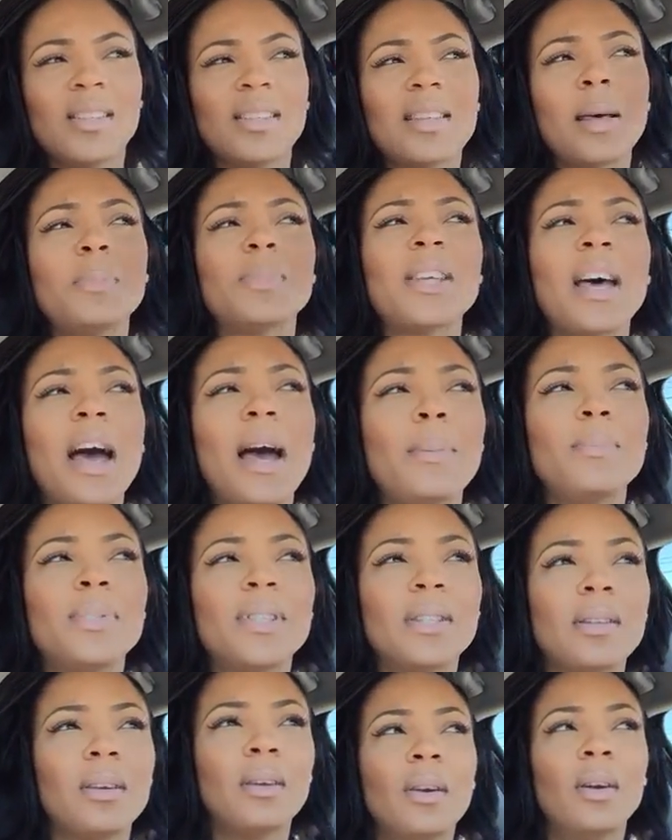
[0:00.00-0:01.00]
sometimes
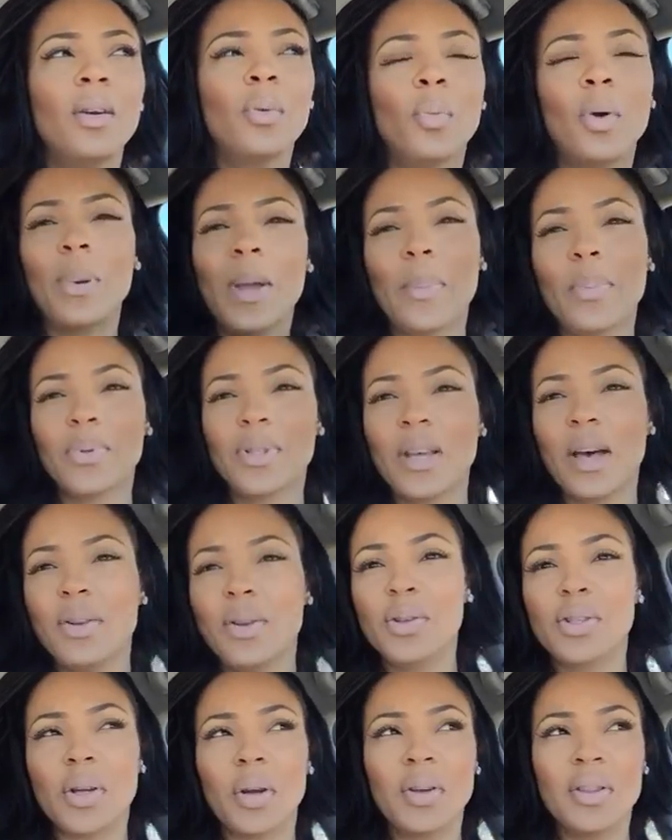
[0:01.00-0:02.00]
when people tell
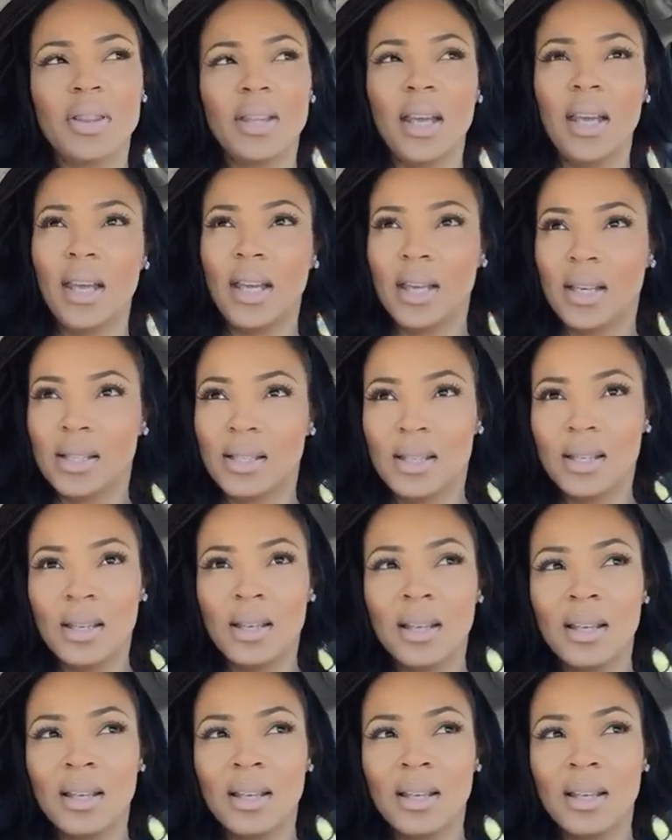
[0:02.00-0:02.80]
you certain things,